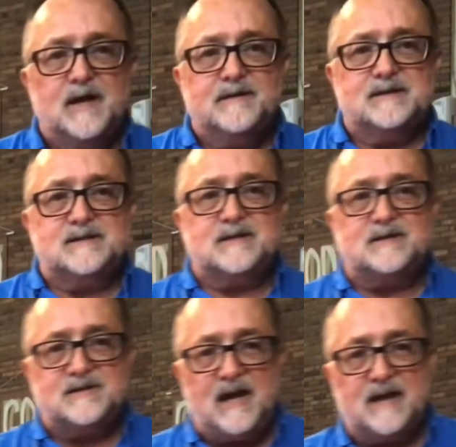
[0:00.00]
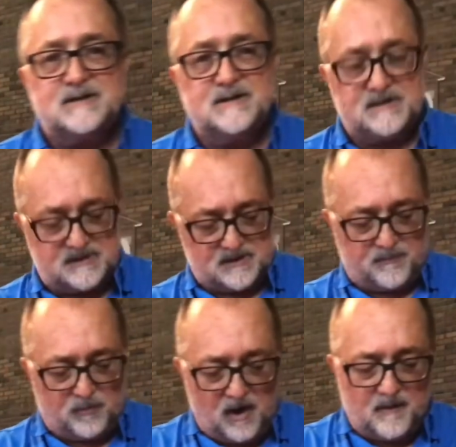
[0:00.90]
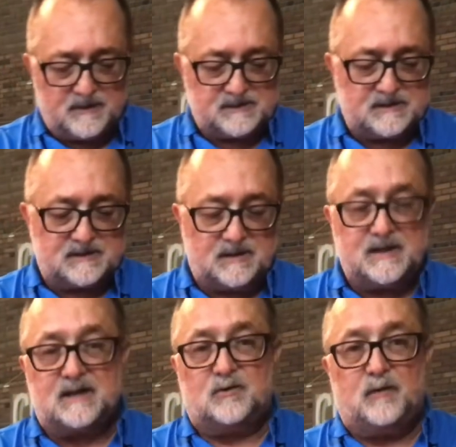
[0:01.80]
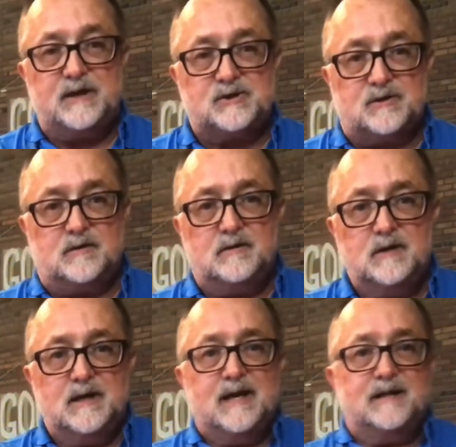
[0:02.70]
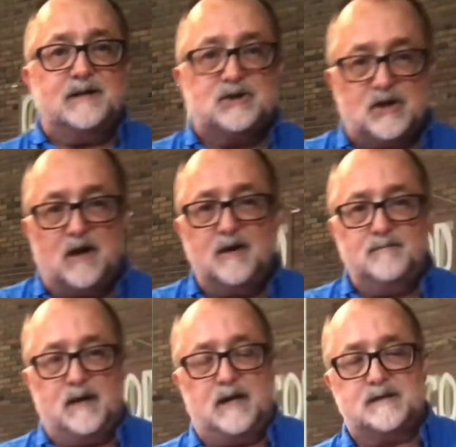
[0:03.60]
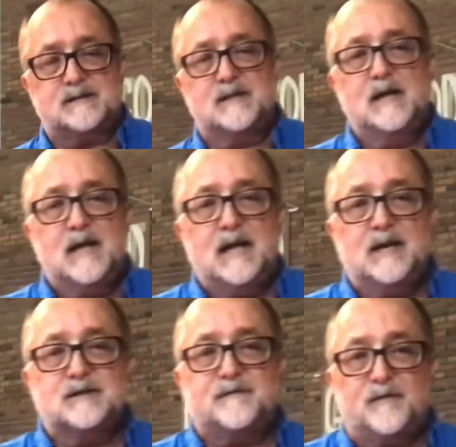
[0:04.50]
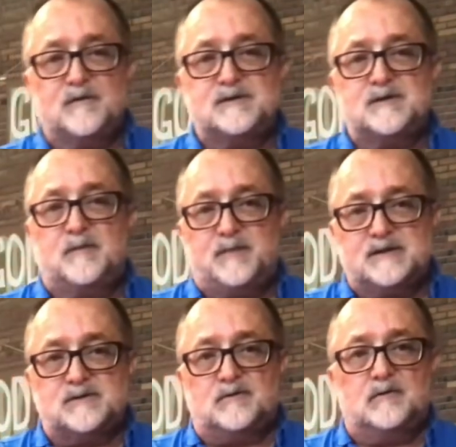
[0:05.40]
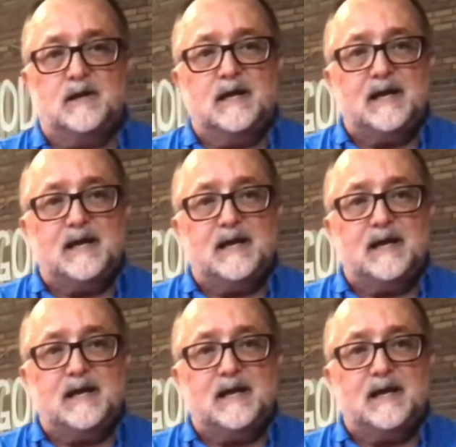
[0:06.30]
This is a text, this is a promise, this is a declaration that John makes in his first epistle.